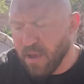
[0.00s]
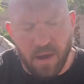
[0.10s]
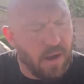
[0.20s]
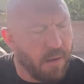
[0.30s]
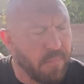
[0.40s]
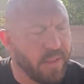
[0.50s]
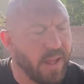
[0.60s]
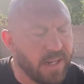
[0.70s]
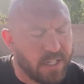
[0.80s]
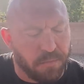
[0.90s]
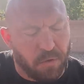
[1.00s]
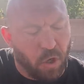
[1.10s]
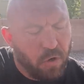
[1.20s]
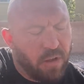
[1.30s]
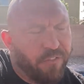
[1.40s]
And then I got some
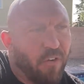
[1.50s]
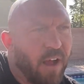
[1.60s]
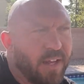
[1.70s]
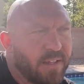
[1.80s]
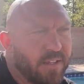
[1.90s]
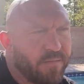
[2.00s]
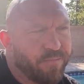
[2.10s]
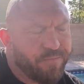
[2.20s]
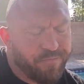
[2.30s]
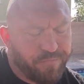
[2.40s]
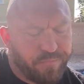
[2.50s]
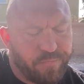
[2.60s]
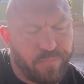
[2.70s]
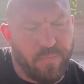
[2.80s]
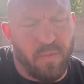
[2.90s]
curly fries
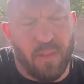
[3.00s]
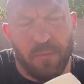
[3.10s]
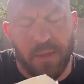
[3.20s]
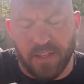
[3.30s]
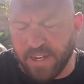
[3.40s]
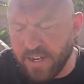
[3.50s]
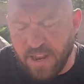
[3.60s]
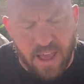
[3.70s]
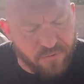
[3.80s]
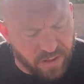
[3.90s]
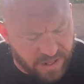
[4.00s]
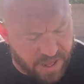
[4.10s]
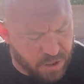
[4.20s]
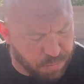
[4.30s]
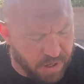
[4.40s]
because they didn't have like
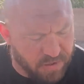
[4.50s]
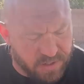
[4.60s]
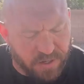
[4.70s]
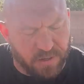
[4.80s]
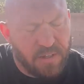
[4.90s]
hash browns there.